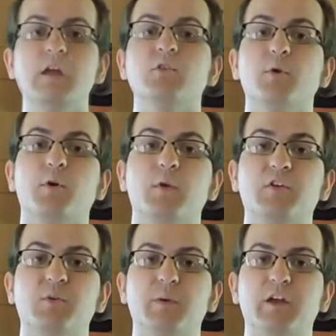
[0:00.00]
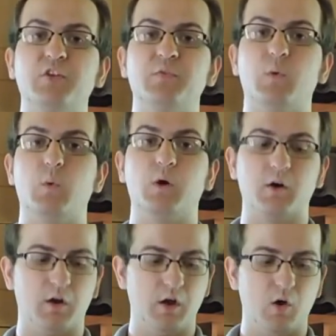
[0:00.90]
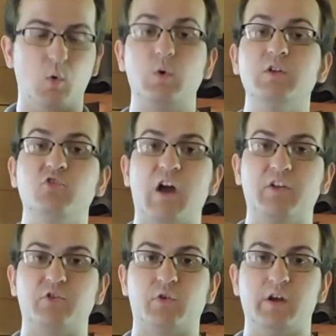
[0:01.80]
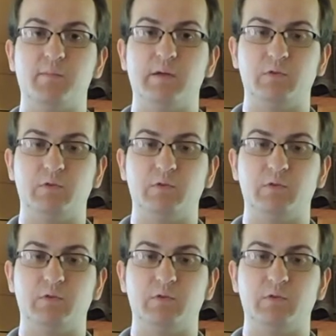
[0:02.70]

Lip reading: There are recipes for orange ice cream.